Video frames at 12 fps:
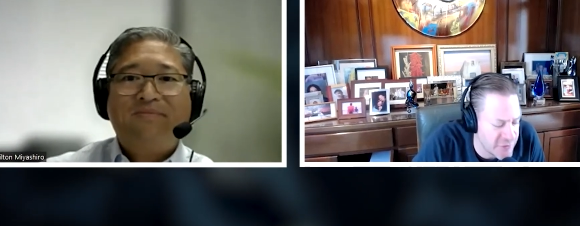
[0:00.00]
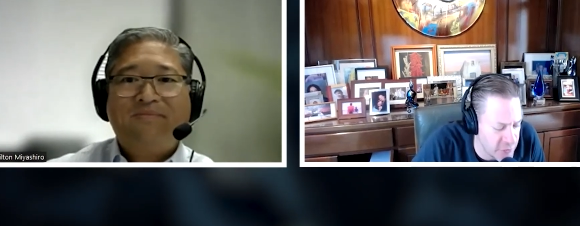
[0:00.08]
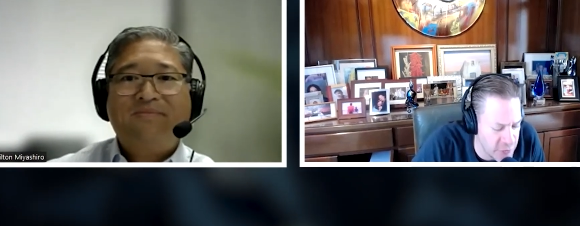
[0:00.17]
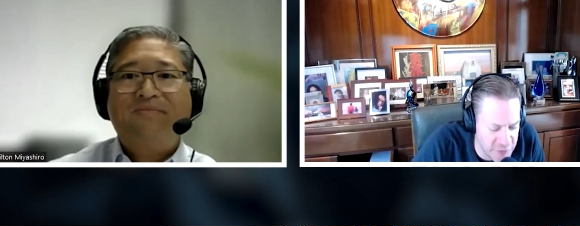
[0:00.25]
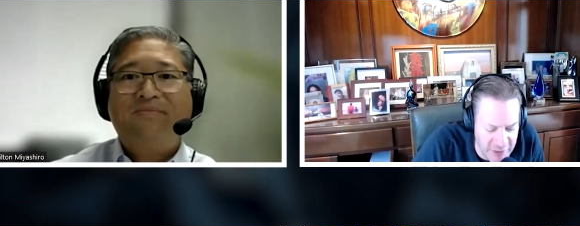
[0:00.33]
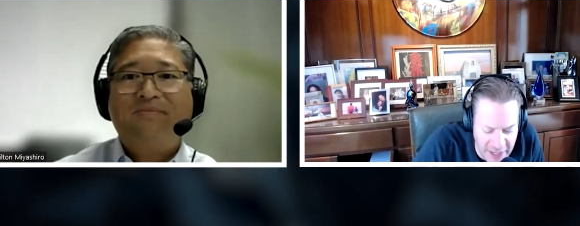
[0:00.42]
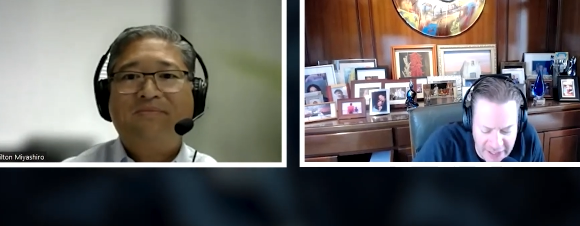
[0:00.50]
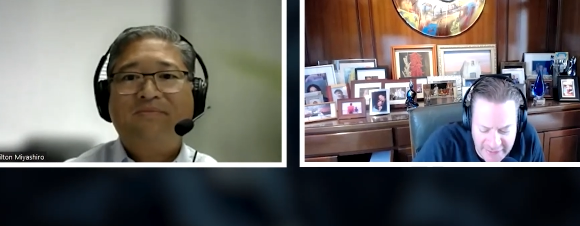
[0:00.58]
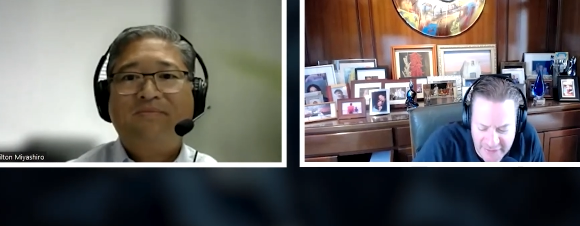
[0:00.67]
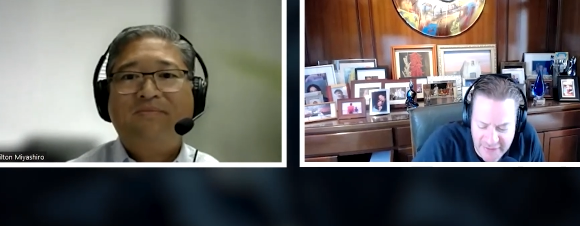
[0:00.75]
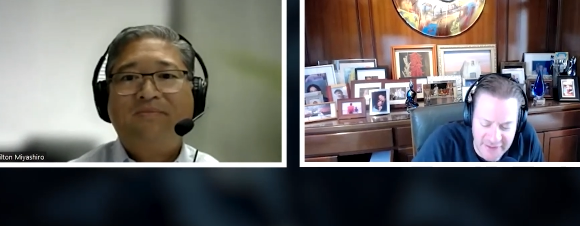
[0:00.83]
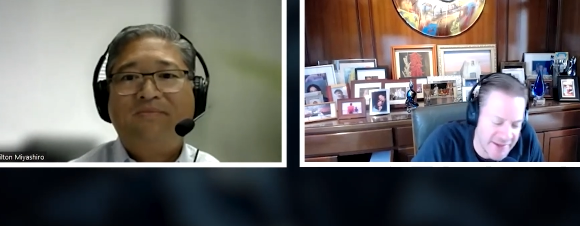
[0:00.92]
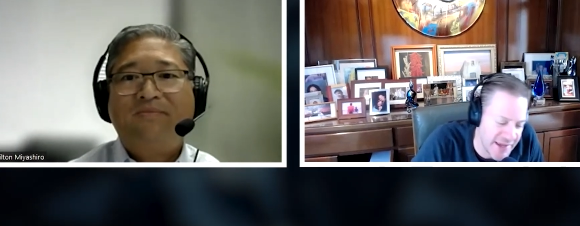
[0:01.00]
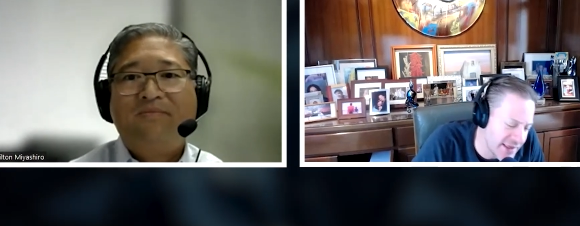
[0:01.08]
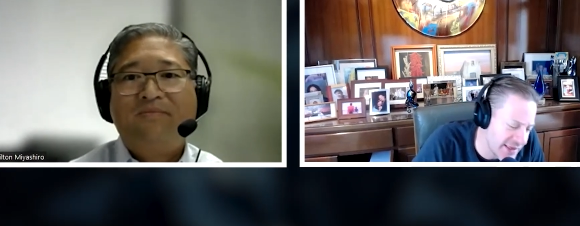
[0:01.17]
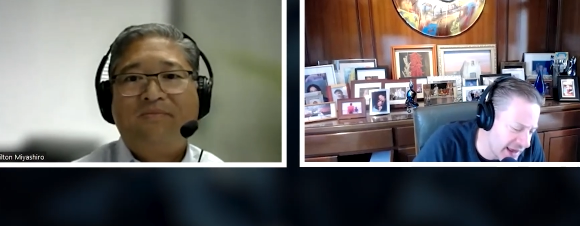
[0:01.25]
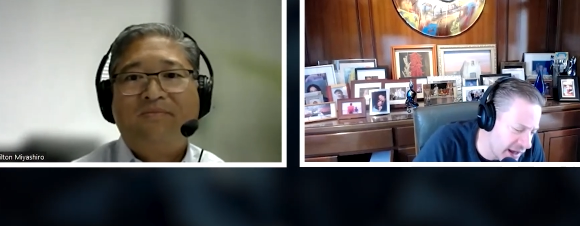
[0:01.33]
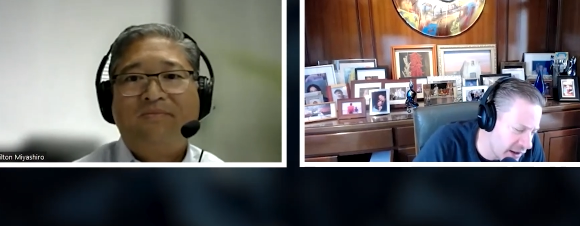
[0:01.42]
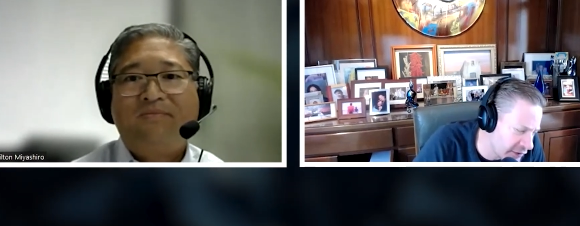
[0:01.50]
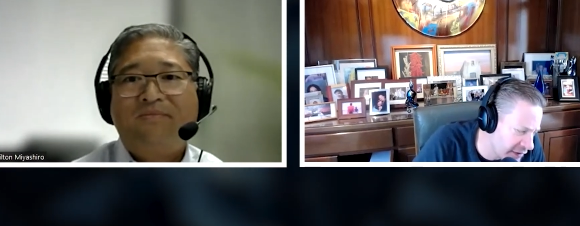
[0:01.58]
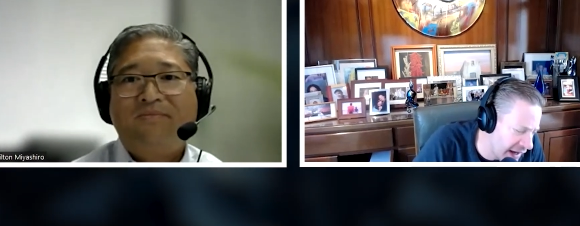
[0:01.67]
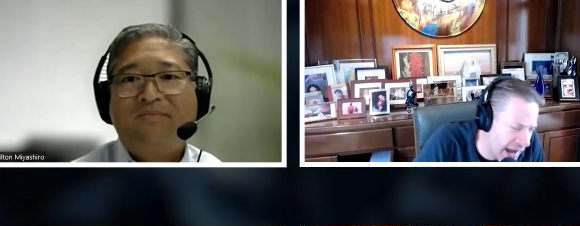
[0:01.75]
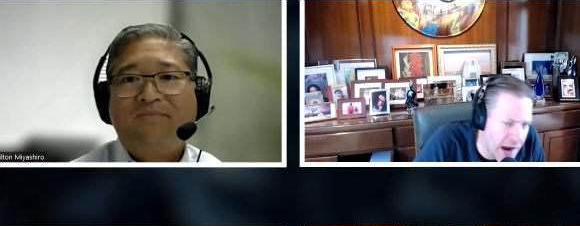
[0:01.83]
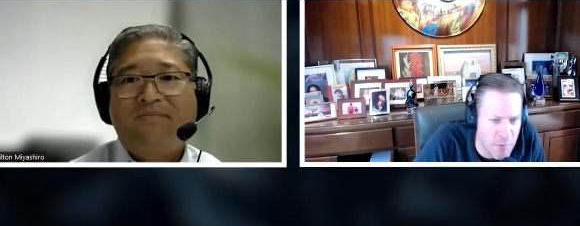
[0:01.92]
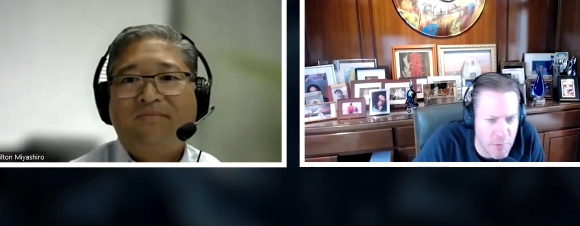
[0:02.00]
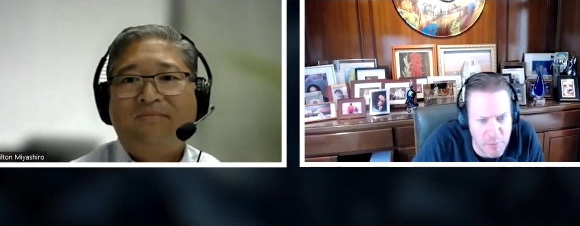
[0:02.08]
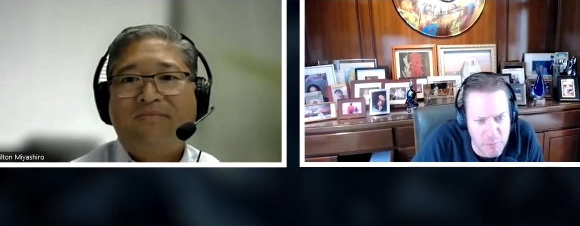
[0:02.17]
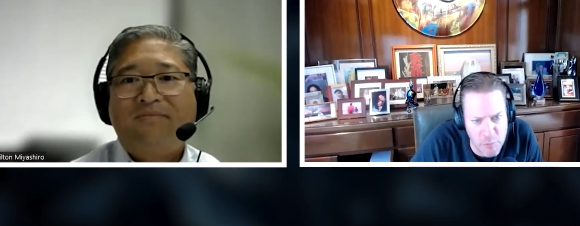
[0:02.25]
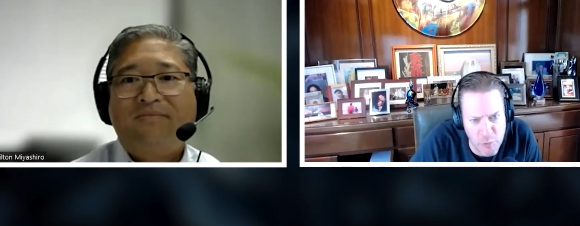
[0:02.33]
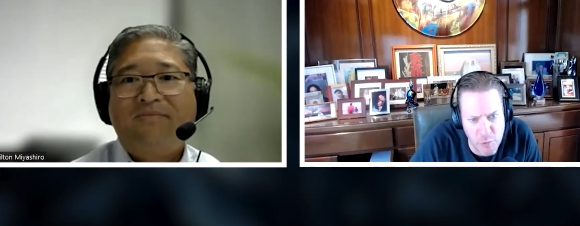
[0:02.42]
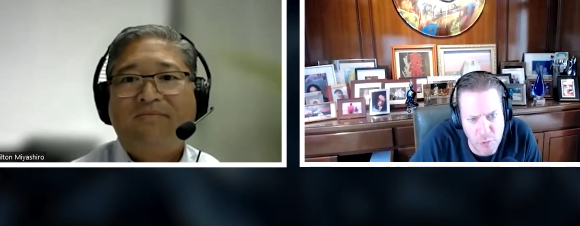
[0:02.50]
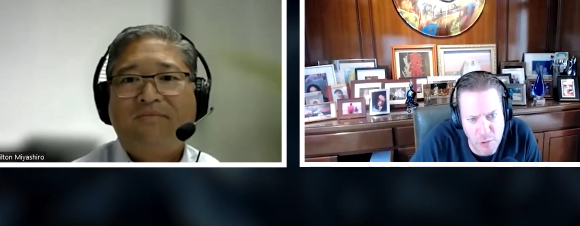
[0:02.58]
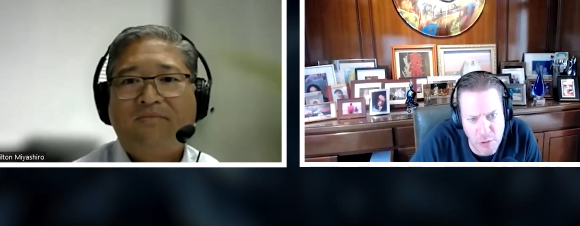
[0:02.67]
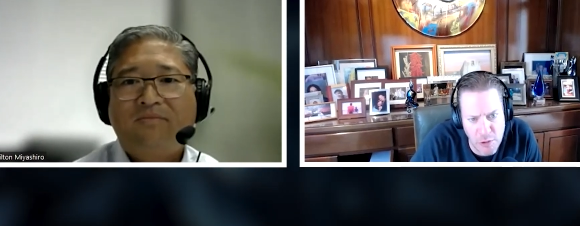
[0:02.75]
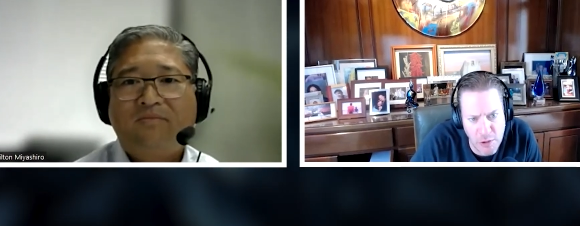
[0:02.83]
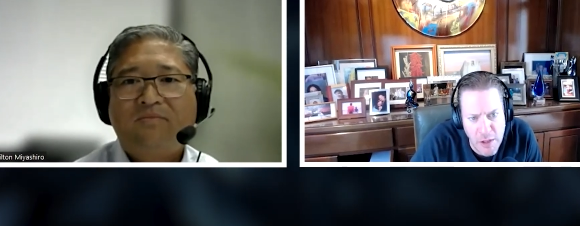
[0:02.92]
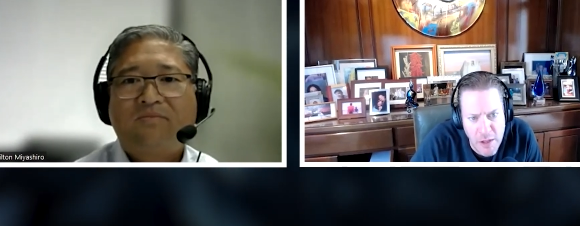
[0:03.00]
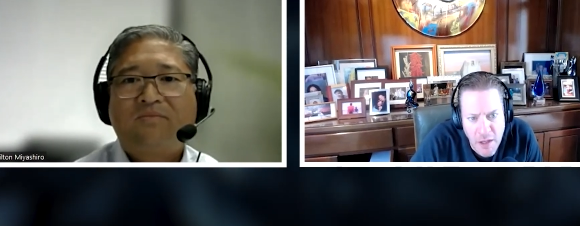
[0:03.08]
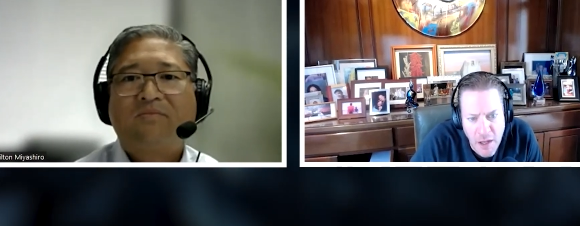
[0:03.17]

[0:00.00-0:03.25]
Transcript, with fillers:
Speaker 1: Do you tie it to the 10,000 hour rule?